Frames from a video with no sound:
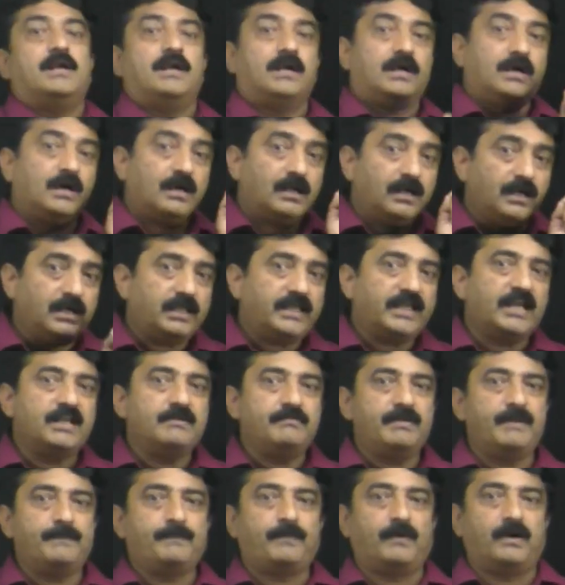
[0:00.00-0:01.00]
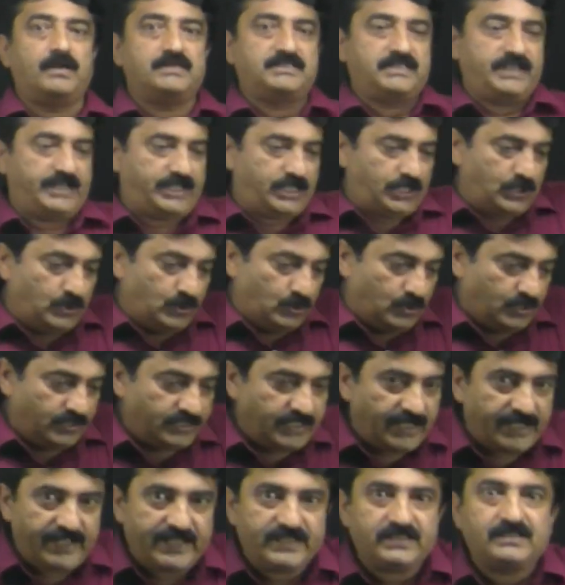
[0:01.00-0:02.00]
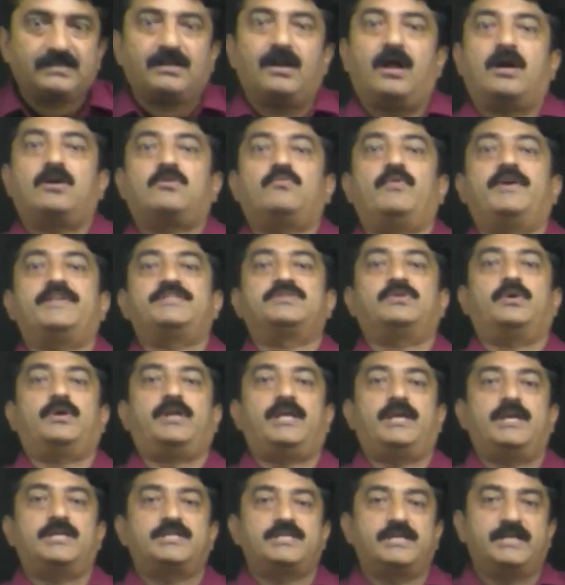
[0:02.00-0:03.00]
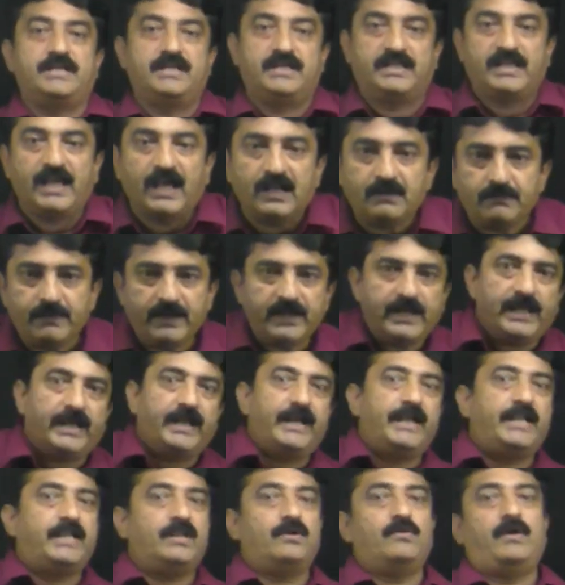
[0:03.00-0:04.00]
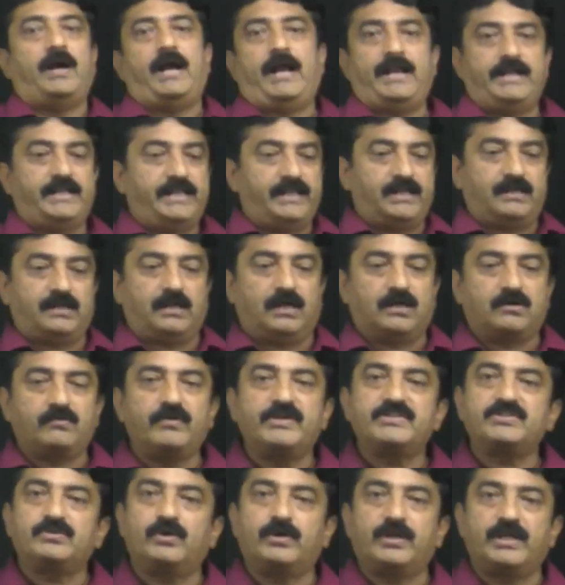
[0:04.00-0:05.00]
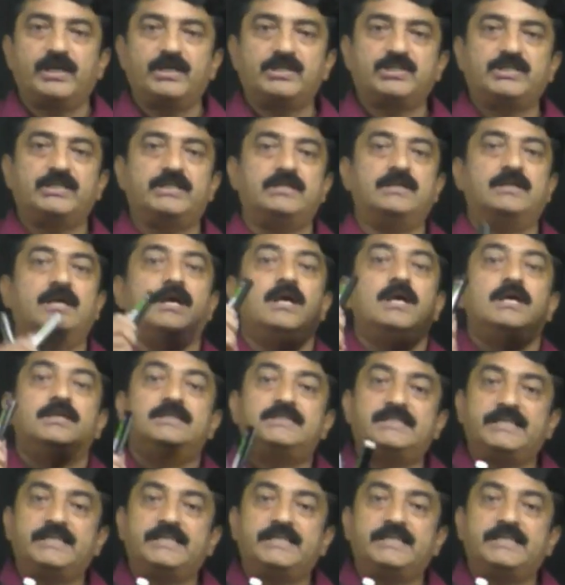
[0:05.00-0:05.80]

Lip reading: Curl can be positive, that is clockwise rotation, can be negative, anti-clockwise rotation.